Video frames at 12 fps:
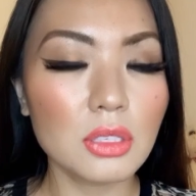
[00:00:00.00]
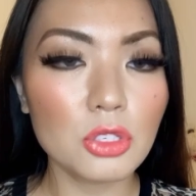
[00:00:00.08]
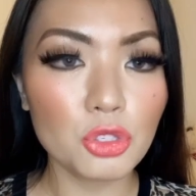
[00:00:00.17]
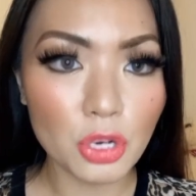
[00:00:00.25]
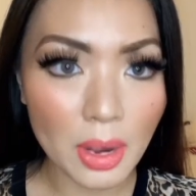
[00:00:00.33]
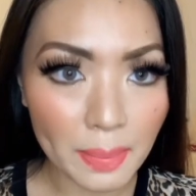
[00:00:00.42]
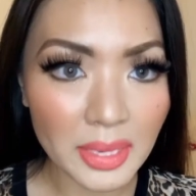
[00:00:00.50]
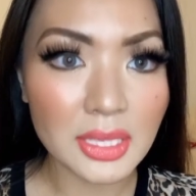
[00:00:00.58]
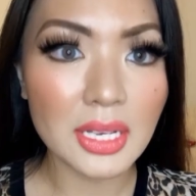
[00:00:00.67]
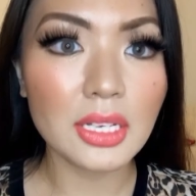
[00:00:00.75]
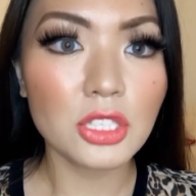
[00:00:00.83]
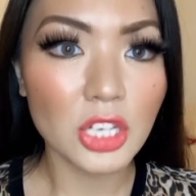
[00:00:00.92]

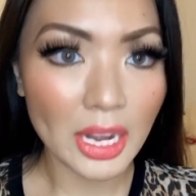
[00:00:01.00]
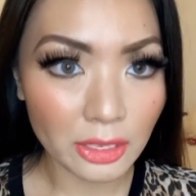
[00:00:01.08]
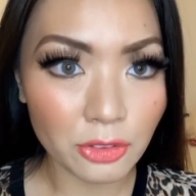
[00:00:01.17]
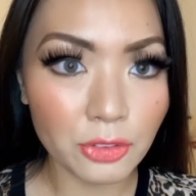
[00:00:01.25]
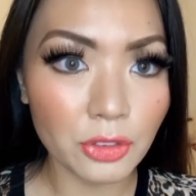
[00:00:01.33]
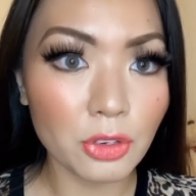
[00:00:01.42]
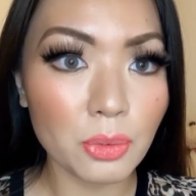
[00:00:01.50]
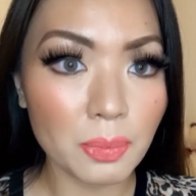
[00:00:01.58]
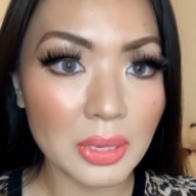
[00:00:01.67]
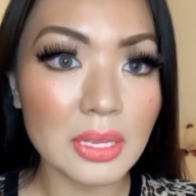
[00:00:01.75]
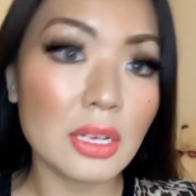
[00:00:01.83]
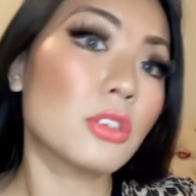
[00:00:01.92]
traumatic childhood
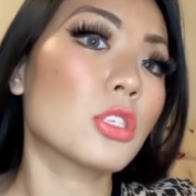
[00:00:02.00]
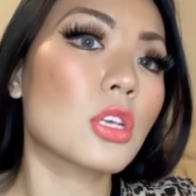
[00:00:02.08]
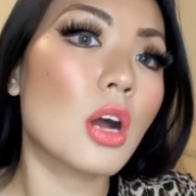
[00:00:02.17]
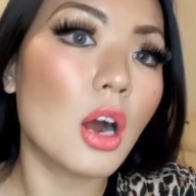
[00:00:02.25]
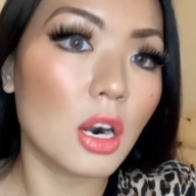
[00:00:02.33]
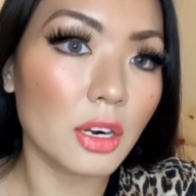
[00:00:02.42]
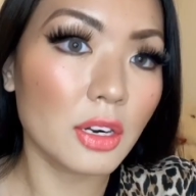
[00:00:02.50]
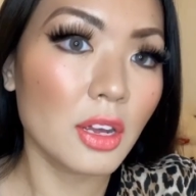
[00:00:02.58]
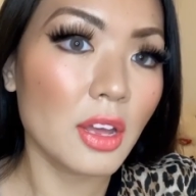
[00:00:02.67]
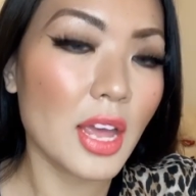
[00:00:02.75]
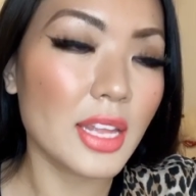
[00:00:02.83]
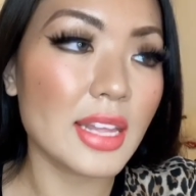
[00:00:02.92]
be their scar,
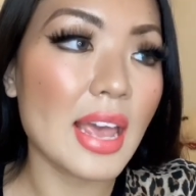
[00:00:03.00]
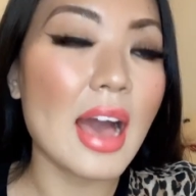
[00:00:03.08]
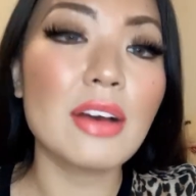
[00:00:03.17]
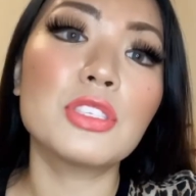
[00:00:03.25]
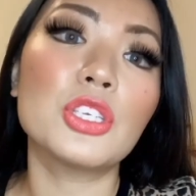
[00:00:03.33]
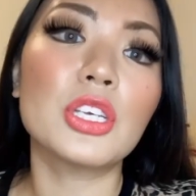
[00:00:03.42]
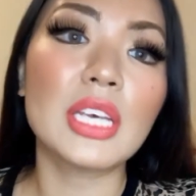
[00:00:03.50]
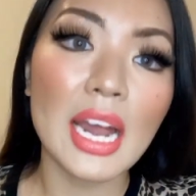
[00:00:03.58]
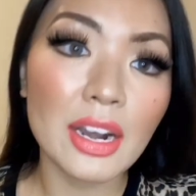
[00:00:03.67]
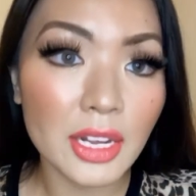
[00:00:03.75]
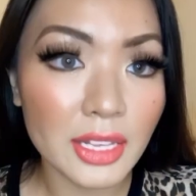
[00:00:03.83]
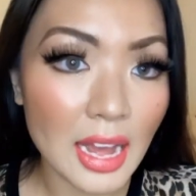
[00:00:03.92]
and they have to
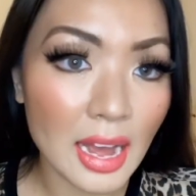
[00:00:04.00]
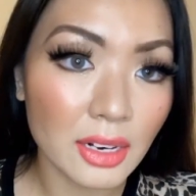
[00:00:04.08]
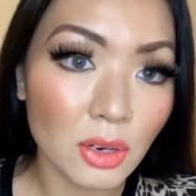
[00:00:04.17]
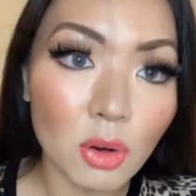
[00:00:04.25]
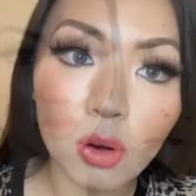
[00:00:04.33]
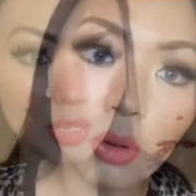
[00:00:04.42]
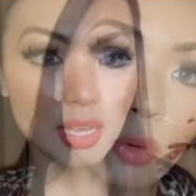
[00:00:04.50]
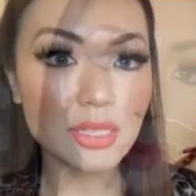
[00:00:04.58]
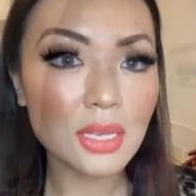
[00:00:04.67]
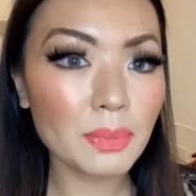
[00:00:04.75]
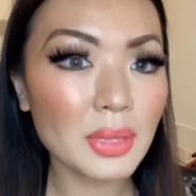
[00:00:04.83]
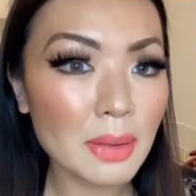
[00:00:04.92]
carry that whole way.
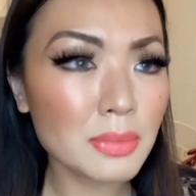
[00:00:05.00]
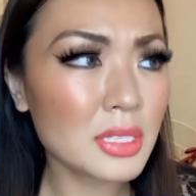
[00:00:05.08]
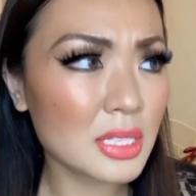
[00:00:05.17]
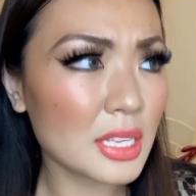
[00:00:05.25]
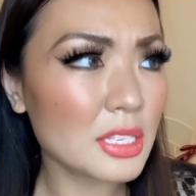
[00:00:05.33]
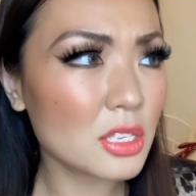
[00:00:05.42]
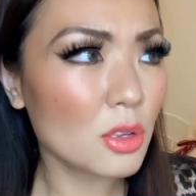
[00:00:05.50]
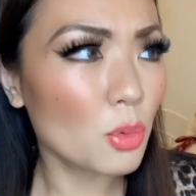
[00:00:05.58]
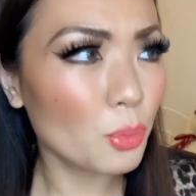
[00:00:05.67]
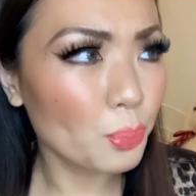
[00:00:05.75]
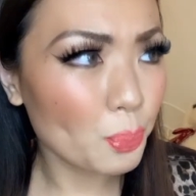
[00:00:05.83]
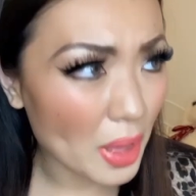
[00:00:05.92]
Sometimes these
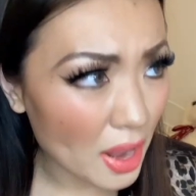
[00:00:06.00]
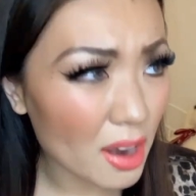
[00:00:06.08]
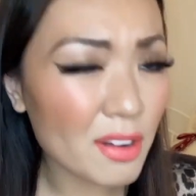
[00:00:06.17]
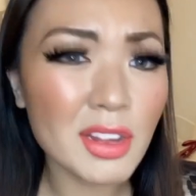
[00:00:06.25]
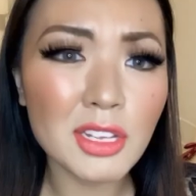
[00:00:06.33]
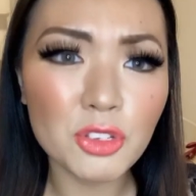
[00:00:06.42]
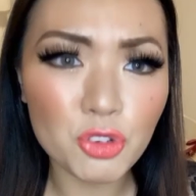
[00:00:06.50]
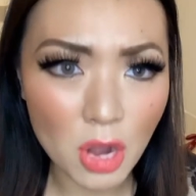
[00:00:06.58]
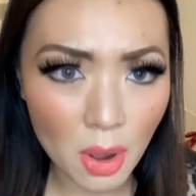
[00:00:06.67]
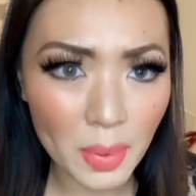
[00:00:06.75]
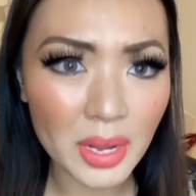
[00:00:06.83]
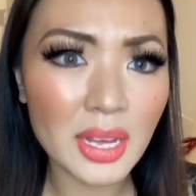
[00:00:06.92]
very
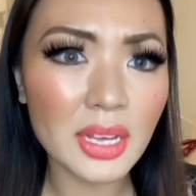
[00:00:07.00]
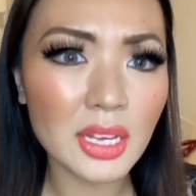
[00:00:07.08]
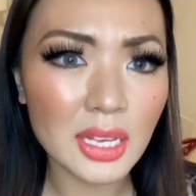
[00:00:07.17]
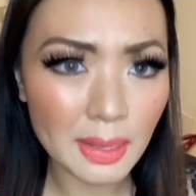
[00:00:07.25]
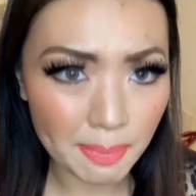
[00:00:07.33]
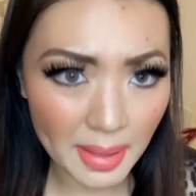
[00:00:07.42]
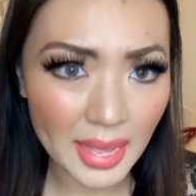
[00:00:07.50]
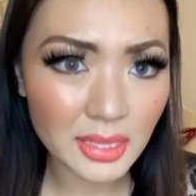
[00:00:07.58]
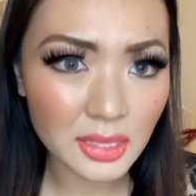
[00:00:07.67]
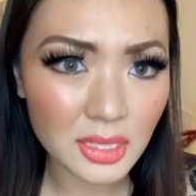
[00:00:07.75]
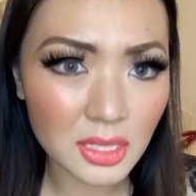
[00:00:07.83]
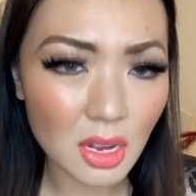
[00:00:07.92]
traumatic
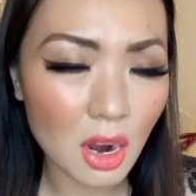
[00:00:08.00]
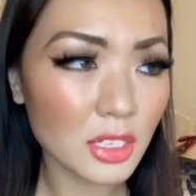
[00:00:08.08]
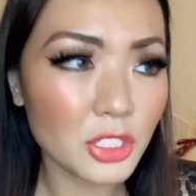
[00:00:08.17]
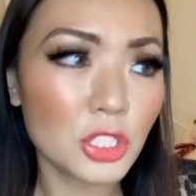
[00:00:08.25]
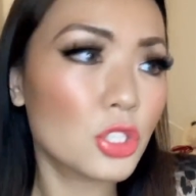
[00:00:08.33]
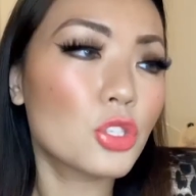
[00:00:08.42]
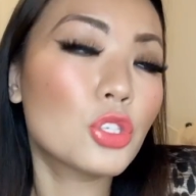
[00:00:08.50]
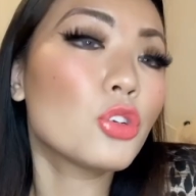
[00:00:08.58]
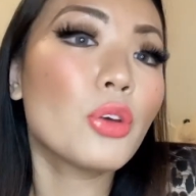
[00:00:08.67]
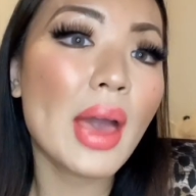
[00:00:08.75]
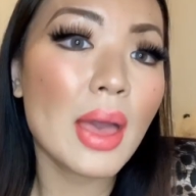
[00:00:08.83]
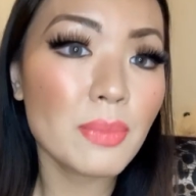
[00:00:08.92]
events are just too
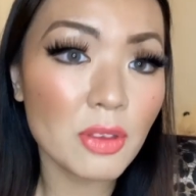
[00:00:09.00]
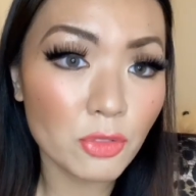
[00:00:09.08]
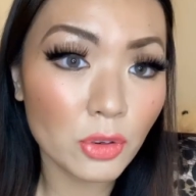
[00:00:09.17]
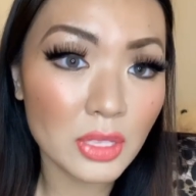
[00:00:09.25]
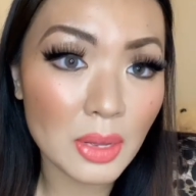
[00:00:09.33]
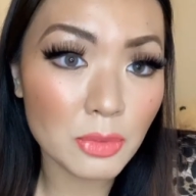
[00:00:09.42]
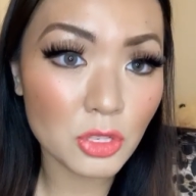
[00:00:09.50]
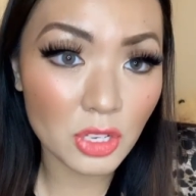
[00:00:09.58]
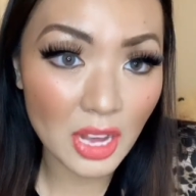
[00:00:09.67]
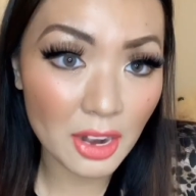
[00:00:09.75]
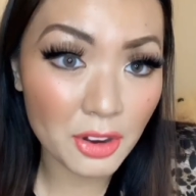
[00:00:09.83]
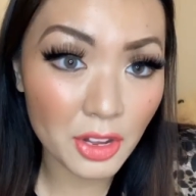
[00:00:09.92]
heavy for them to
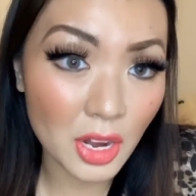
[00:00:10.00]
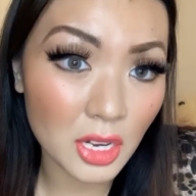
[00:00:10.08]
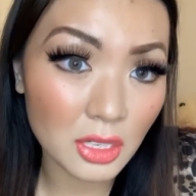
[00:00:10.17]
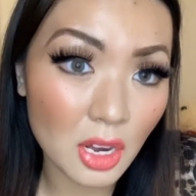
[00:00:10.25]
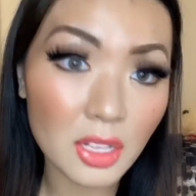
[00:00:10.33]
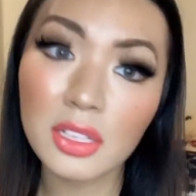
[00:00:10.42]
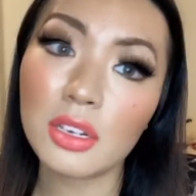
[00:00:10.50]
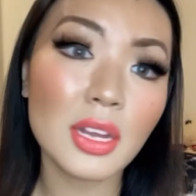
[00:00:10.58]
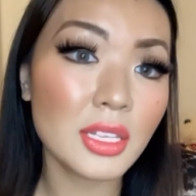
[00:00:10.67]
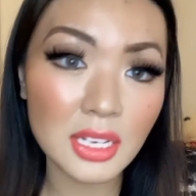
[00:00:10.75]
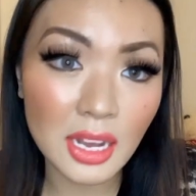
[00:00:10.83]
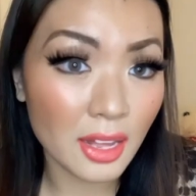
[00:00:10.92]
carry on their
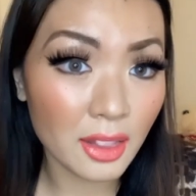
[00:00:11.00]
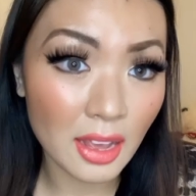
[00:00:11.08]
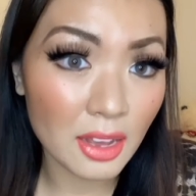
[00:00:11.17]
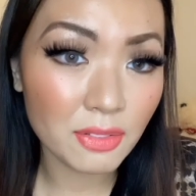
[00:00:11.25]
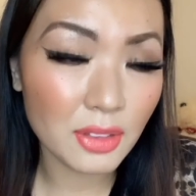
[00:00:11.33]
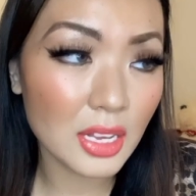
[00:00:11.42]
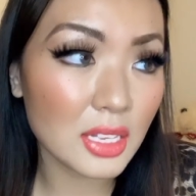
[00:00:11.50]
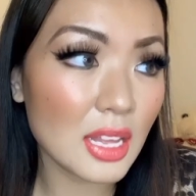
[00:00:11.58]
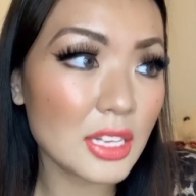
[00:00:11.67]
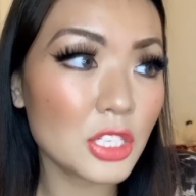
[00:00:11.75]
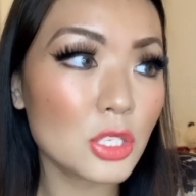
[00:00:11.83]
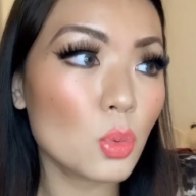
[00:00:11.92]
entire life.
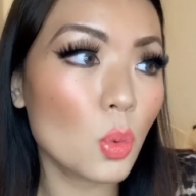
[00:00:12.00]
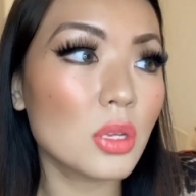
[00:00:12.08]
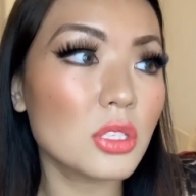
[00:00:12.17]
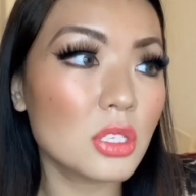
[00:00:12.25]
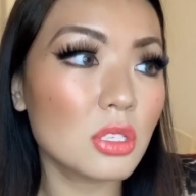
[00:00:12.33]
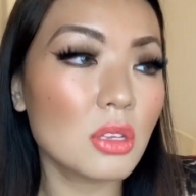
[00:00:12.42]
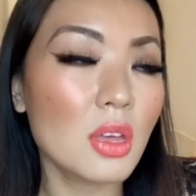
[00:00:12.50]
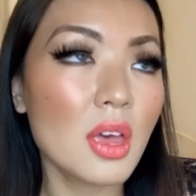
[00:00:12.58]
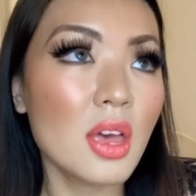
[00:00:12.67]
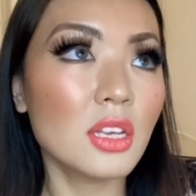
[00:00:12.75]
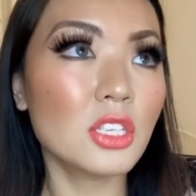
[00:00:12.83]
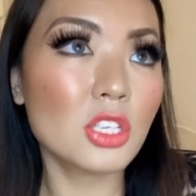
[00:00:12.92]
They just want to
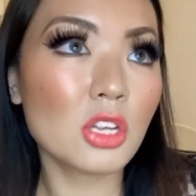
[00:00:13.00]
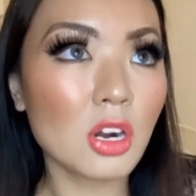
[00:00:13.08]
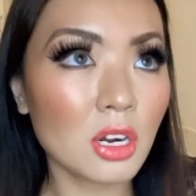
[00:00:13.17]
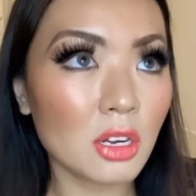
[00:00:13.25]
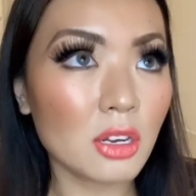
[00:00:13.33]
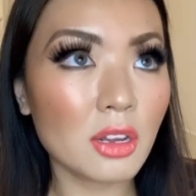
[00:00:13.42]
start